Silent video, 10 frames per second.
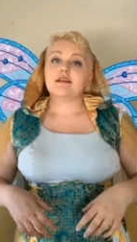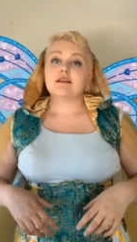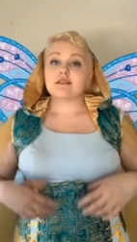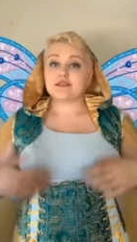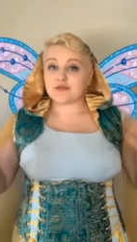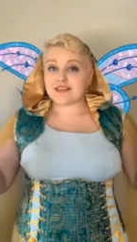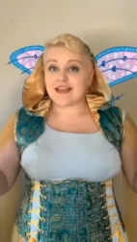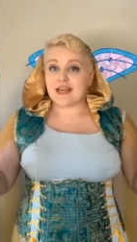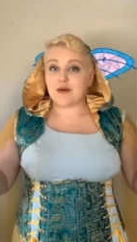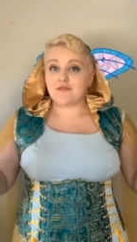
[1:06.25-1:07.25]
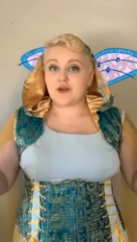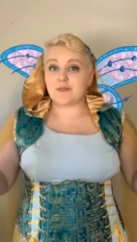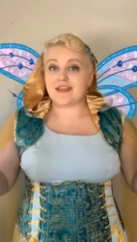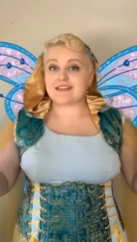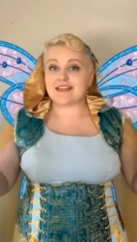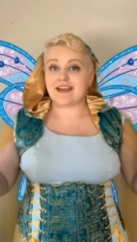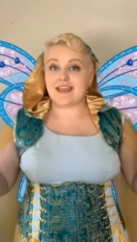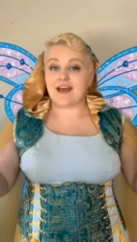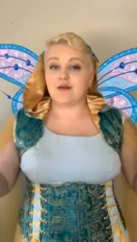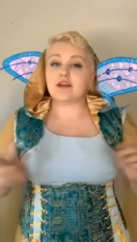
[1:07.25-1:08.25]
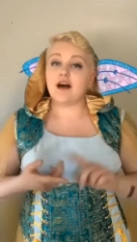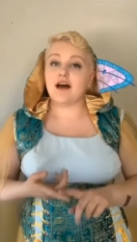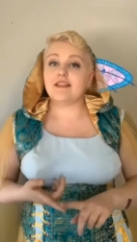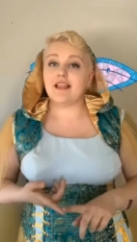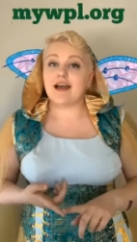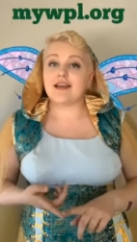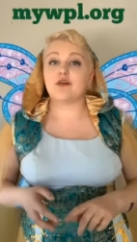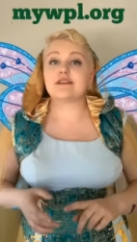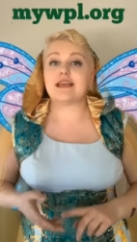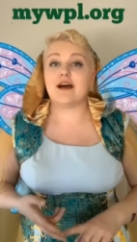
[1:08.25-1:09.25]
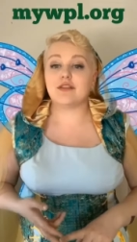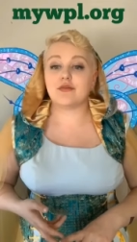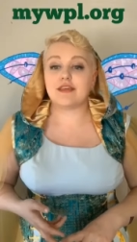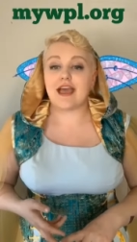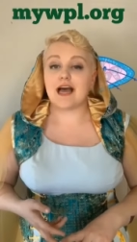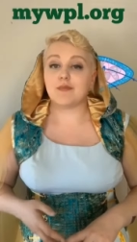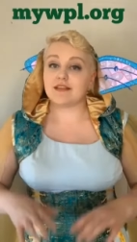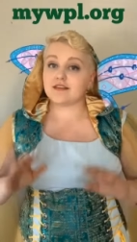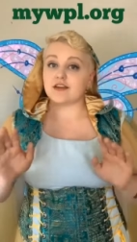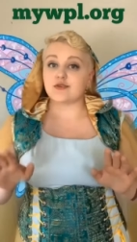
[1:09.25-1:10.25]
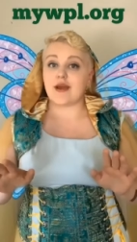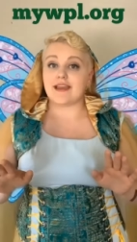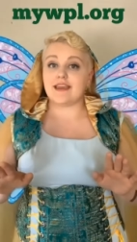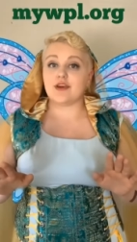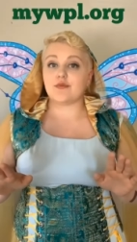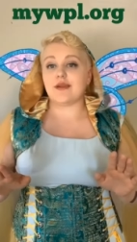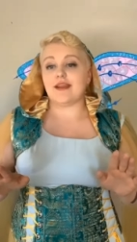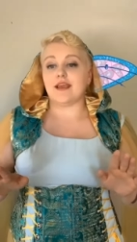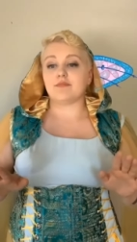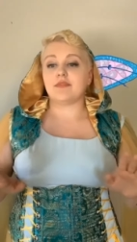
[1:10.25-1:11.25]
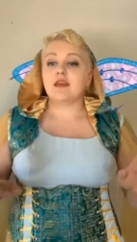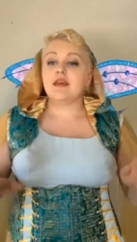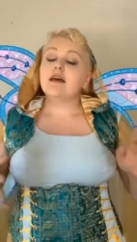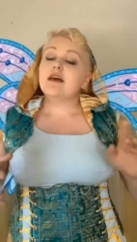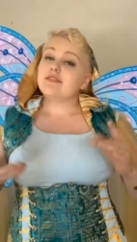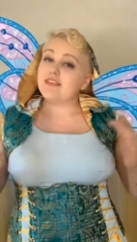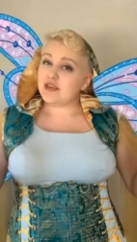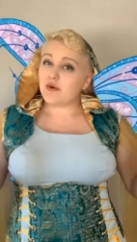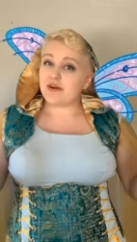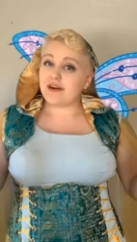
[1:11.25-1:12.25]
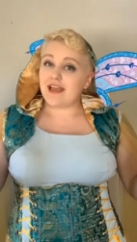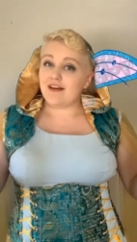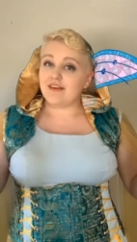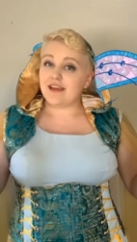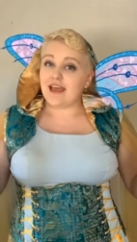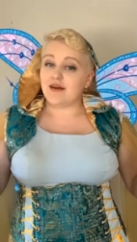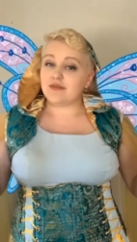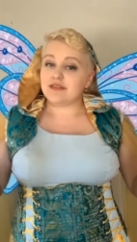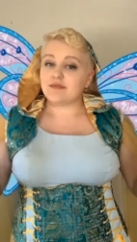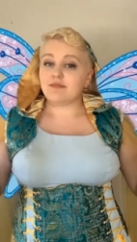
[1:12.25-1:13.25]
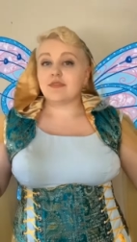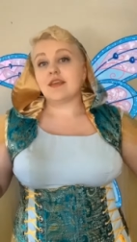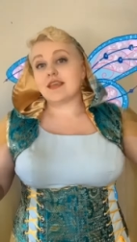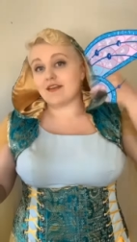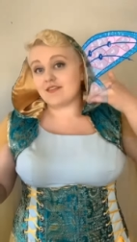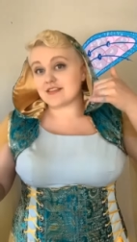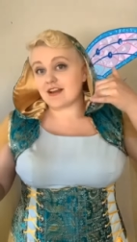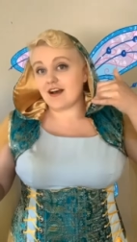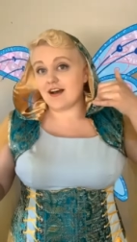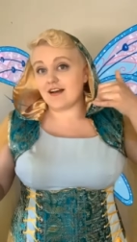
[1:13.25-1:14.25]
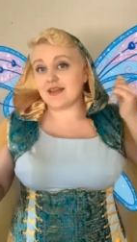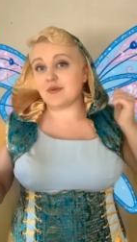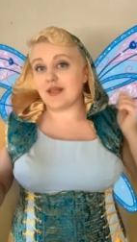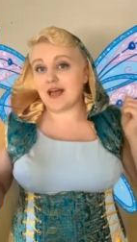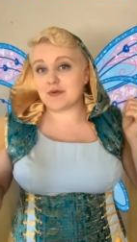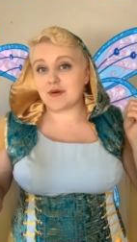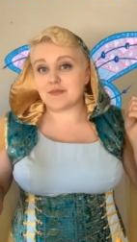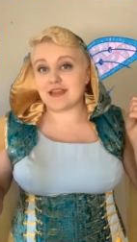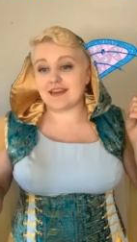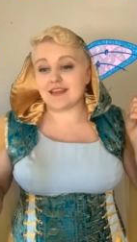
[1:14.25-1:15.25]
So sign up for your Beanstack account online or download the app and start tracking your reading. Think you already have an account? Give us a call and we'll help you update it.